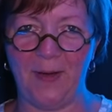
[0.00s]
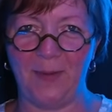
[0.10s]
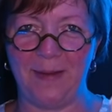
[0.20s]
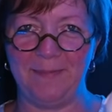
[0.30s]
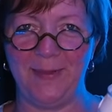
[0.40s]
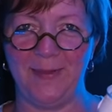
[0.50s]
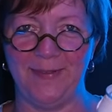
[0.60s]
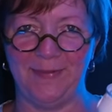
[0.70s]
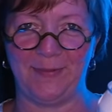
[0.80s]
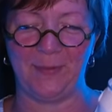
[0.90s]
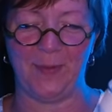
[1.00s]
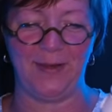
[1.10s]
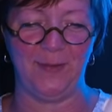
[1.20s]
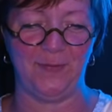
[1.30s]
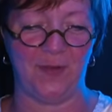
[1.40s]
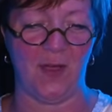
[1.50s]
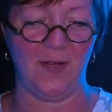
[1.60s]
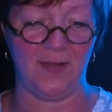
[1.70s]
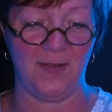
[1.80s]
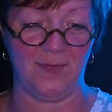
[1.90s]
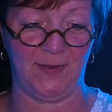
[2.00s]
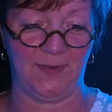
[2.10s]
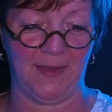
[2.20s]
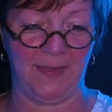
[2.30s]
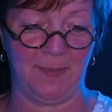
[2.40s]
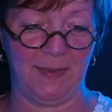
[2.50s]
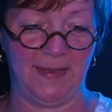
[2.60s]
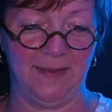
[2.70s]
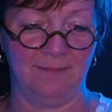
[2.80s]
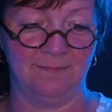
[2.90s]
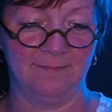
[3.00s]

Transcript: From when you fart after you've had the beer.